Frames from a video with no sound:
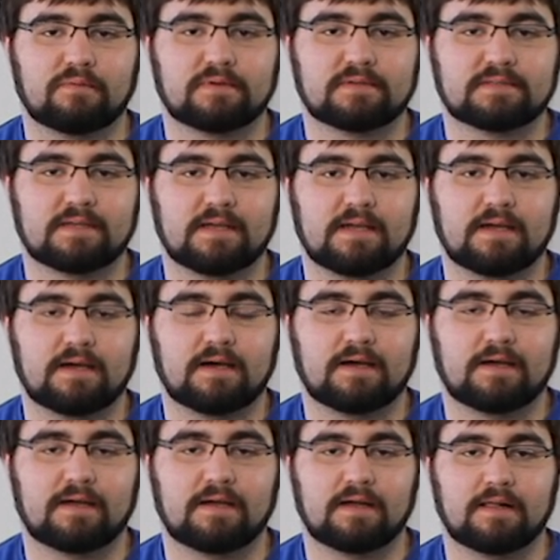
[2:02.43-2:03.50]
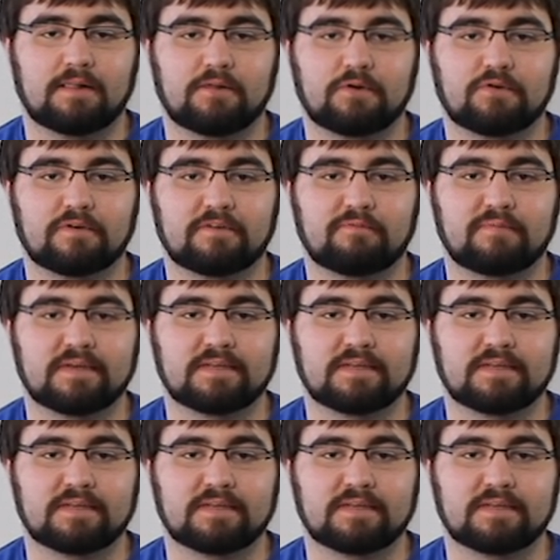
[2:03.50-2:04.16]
was a lucrative